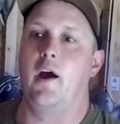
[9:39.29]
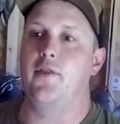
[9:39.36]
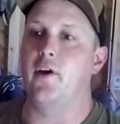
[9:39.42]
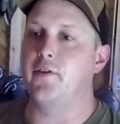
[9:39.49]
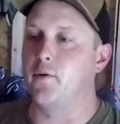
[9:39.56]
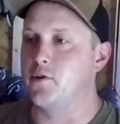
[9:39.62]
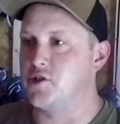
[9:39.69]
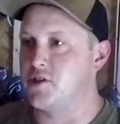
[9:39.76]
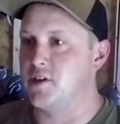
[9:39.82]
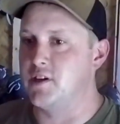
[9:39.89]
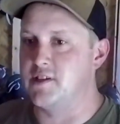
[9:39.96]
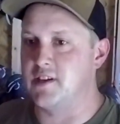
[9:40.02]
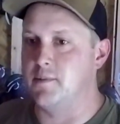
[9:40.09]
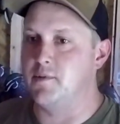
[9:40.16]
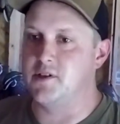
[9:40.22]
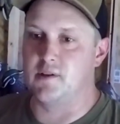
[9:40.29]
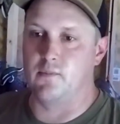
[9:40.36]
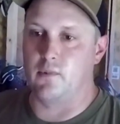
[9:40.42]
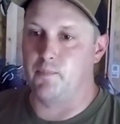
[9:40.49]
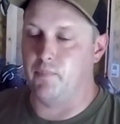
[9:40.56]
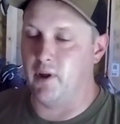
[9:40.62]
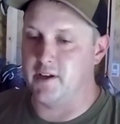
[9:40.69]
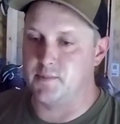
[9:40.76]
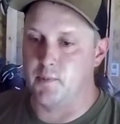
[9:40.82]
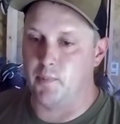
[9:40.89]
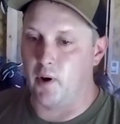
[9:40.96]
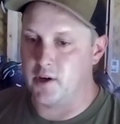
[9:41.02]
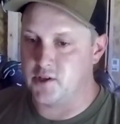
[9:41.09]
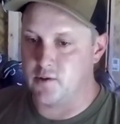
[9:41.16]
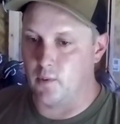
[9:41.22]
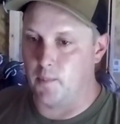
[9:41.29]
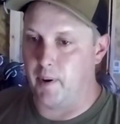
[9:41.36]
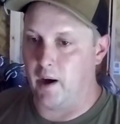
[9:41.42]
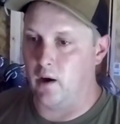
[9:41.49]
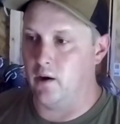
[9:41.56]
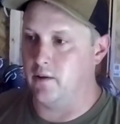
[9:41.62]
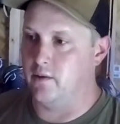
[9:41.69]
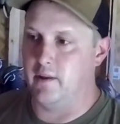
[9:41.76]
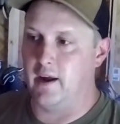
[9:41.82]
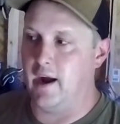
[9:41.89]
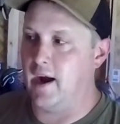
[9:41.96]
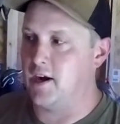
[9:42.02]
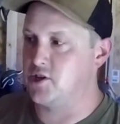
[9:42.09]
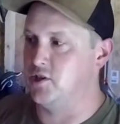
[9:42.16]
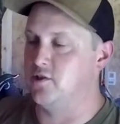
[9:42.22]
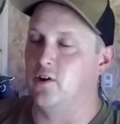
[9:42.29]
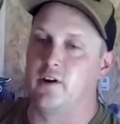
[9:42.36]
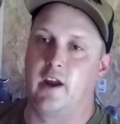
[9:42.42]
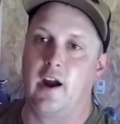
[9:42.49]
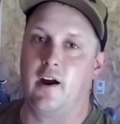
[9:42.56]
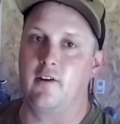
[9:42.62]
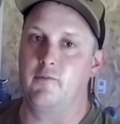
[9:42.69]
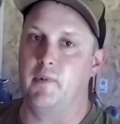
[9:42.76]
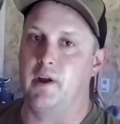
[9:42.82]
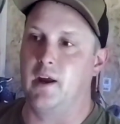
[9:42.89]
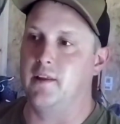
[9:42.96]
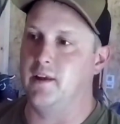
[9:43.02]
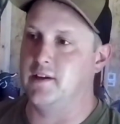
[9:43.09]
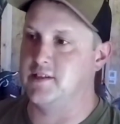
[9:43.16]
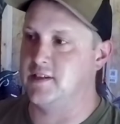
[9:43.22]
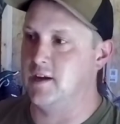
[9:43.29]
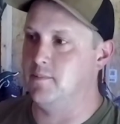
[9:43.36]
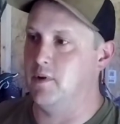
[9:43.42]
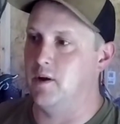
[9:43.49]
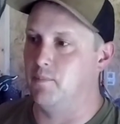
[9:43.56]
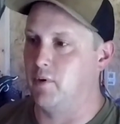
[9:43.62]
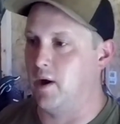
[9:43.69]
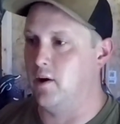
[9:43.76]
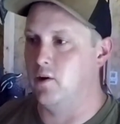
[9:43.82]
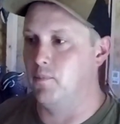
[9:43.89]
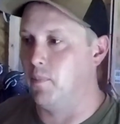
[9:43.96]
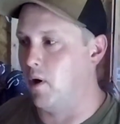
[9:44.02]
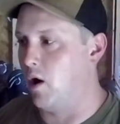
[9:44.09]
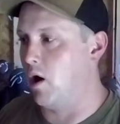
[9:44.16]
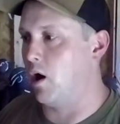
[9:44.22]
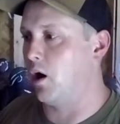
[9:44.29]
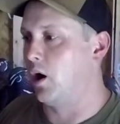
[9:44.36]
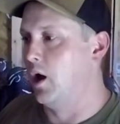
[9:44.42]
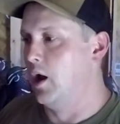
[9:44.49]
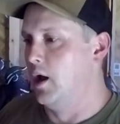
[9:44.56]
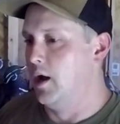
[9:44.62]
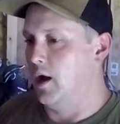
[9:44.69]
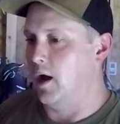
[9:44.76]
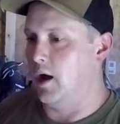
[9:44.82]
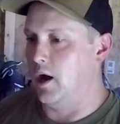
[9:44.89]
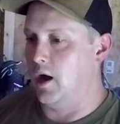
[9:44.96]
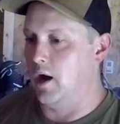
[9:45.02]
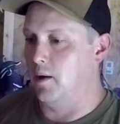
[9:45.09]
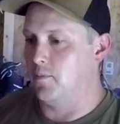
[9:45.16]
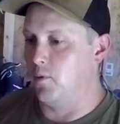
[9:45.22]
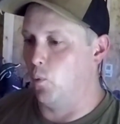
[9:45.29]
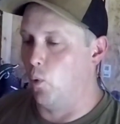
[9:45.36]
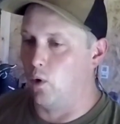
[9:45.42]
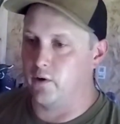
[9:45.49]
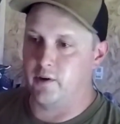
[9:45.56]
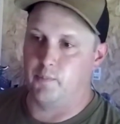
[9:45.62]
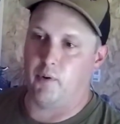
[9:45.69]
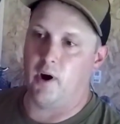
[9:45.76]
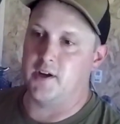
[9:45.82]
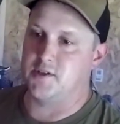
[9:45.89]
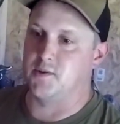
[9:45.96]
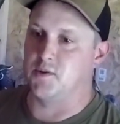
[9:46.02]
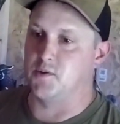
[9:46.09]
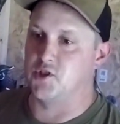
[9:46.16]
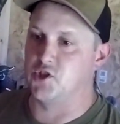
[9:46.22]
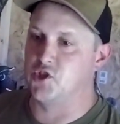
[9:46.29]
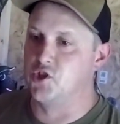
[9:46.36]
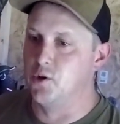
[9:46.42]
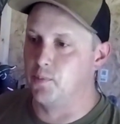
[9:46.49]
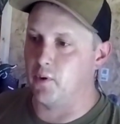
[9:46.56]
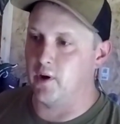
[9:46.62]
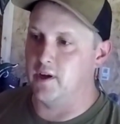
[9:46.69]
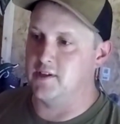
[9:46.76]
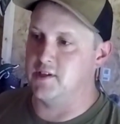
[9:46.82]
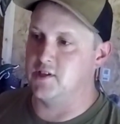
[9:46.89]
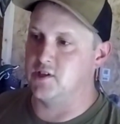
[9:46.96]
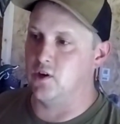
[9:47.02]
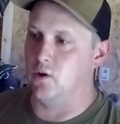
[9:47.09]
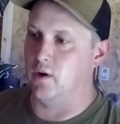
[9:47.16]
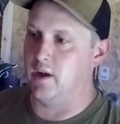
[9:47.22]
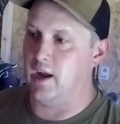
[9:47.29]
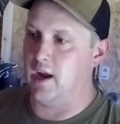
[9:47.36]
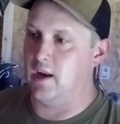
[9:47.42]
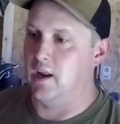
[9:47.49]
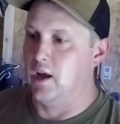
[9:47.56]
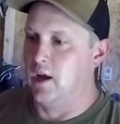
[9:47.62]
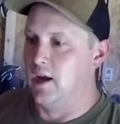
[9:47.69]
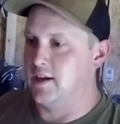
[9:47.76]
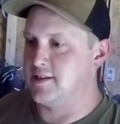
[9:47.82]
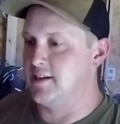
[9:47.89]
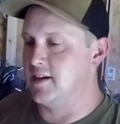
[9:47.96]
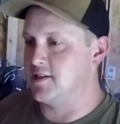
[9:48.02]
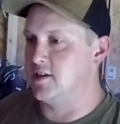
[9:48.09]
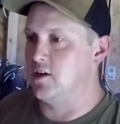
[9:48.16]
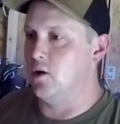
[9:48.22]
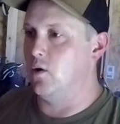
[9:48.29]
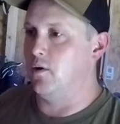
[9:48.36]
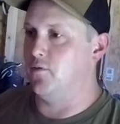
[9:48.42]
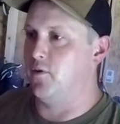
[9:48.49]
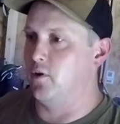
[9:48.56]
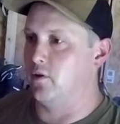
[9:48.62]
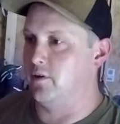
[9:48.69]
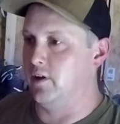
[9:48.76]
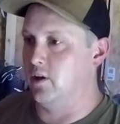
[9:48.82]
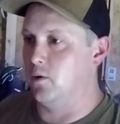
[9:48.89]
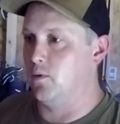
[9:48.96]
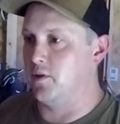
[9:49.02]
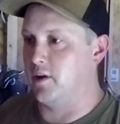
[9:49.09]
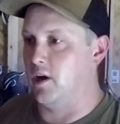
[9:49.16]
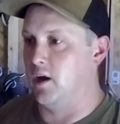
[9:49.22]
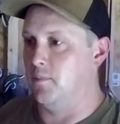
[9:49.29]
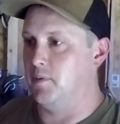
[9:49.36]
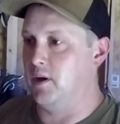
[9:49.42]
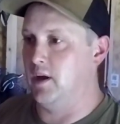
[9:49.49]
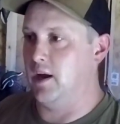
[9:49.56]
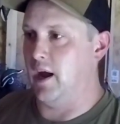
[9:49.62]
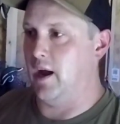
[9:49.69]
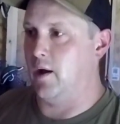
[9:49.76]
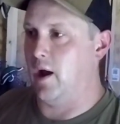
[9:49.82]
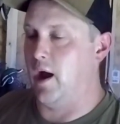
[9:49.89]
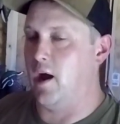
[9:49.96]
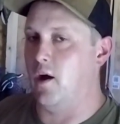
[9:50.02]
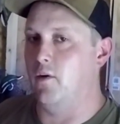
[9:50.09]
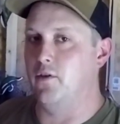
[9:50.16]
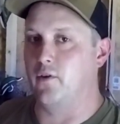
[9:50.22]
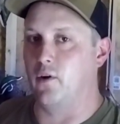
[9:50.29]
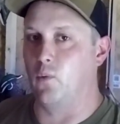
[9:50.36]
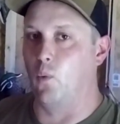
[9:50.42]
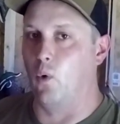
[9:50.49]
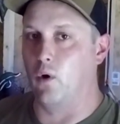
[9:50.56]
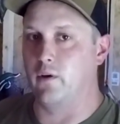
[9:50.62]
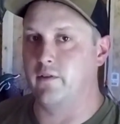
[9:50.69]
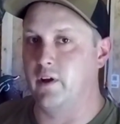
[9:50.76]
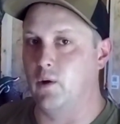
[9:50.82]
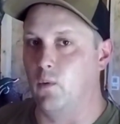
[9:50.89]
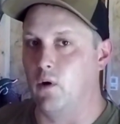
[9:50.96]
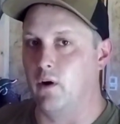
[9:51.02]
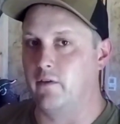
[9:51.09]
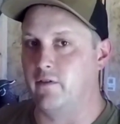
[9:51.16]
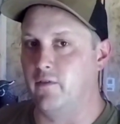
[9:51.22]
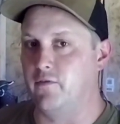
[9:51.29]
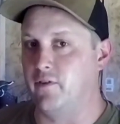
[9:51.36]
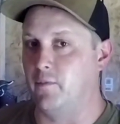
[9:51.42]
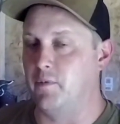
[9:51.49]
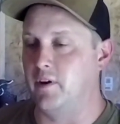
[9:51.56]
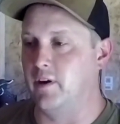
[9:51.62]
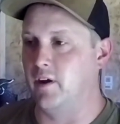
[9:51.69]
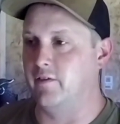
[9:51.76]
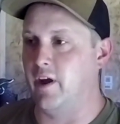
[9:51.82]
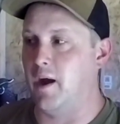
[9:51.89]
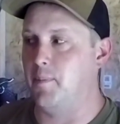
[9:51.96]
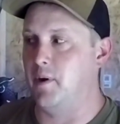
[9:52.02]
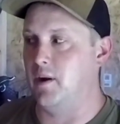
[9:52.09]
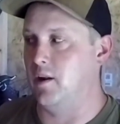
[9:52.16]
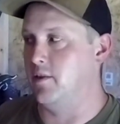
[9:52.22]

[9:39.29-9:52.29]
I thought they were just going to send me some replacement parts to repair it. They actually took care of me, and they sent me a brand new bar. The warranty process was super easy. So again, it's nice to know if you're dealing with a company how their warranty works if something does happen.